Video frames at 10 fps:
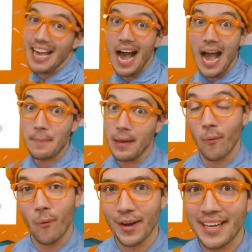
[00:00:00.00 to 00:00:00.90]
I bet
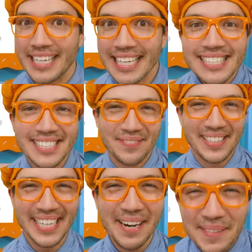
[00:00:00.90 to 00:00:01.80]
we're gonna eat some
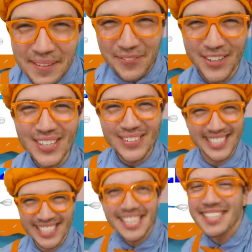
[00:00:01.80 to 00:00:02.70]
yummy
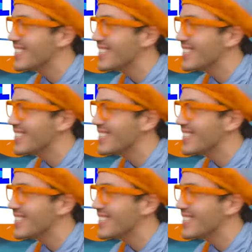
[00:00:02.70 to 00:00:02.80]
foods!